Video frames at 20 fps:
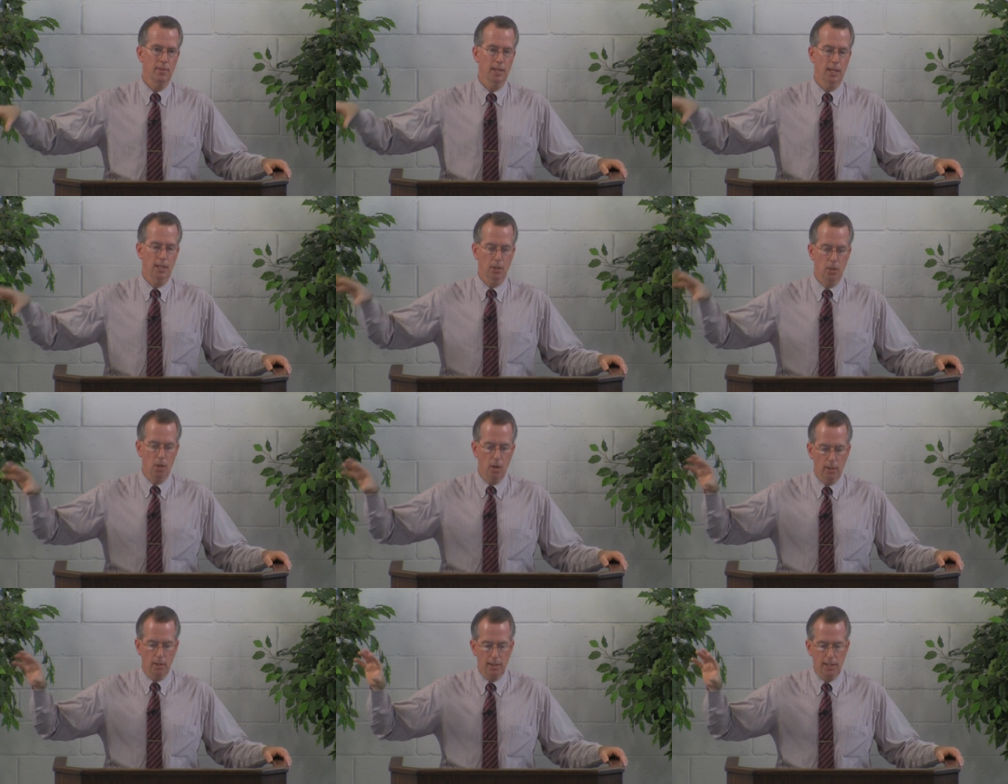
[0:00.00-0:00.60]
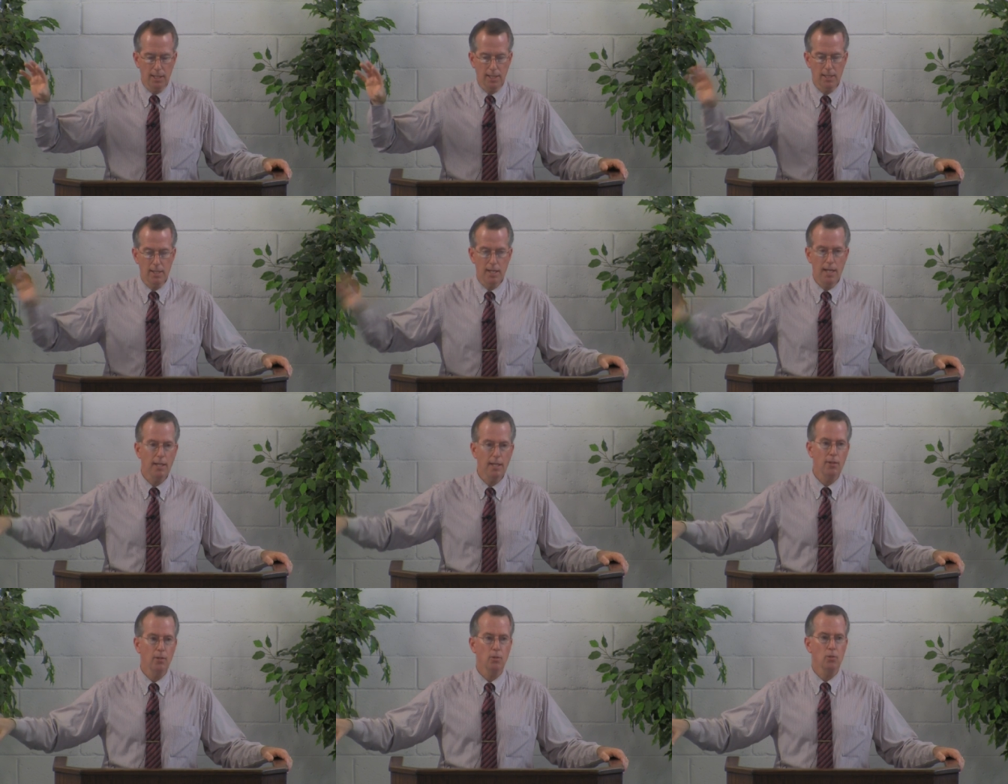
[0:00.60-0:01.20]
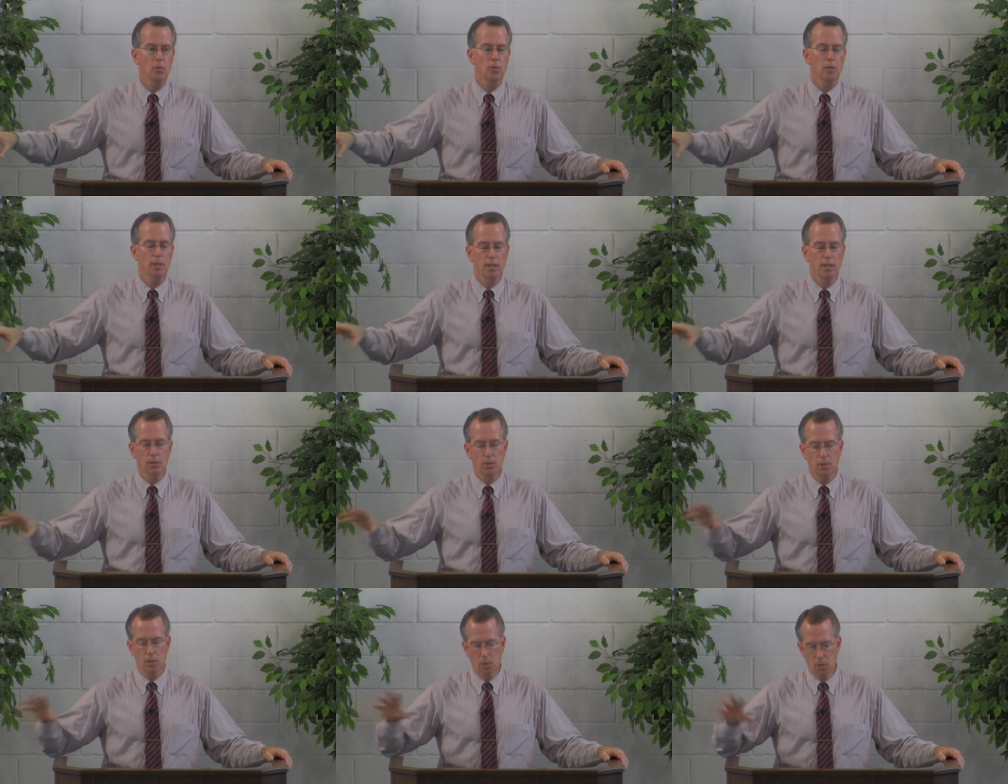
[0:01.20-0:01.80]
and God can take those
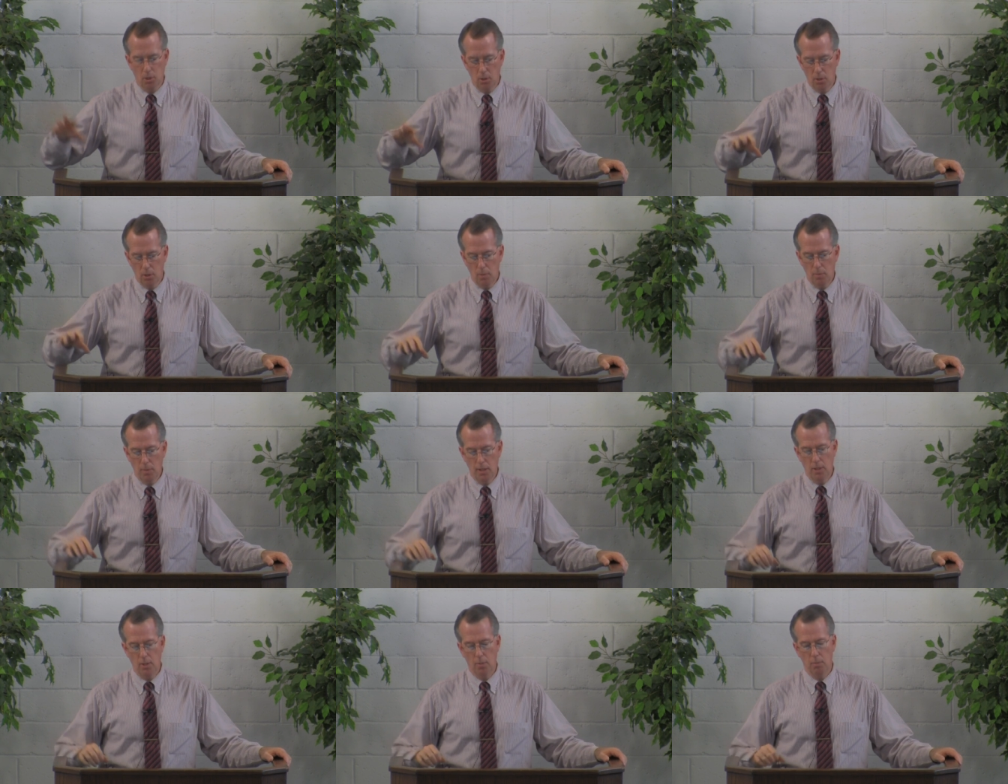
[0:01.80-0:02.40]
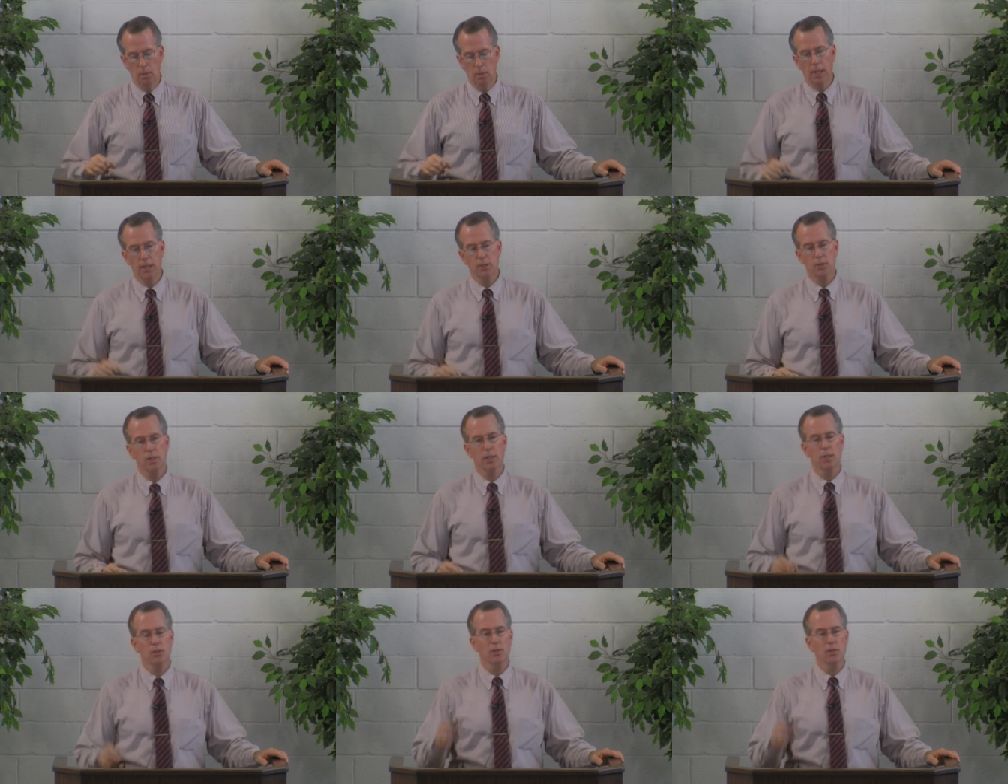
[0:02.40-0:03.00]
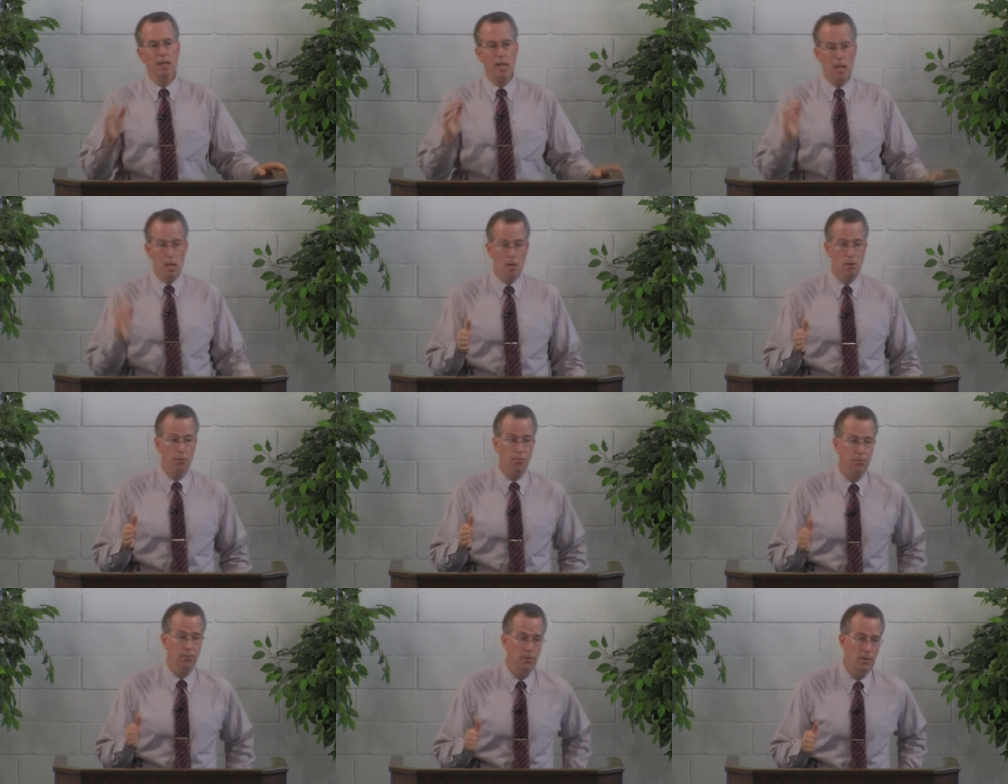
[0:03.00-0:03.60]
things and turn them into blessings
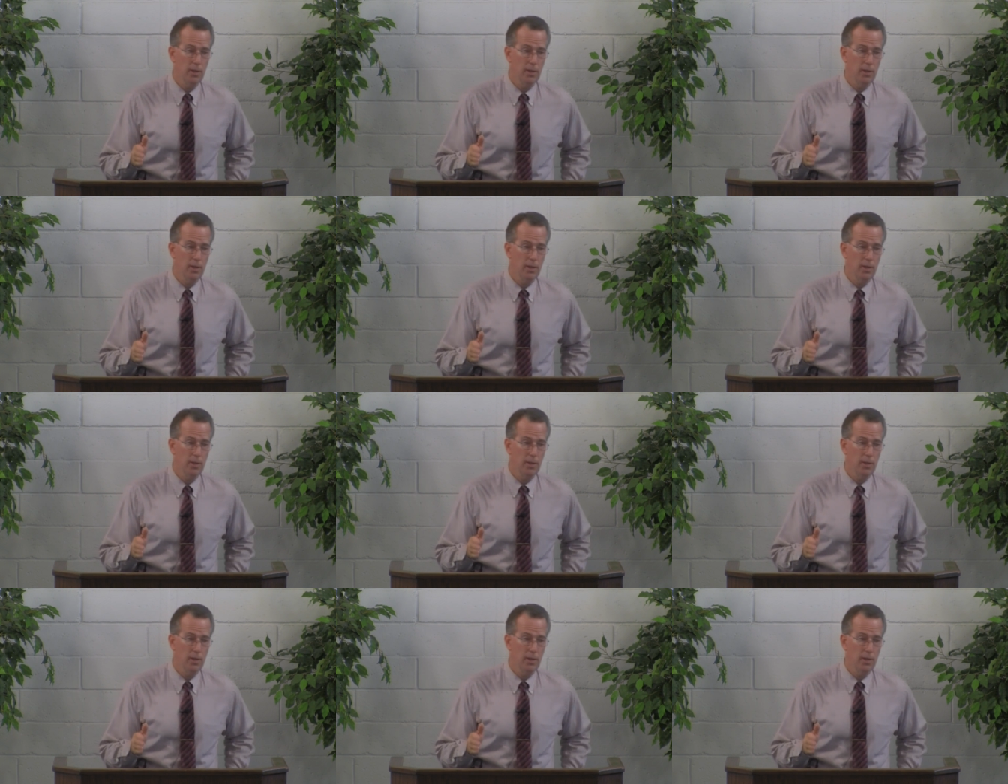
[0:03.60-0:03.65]
if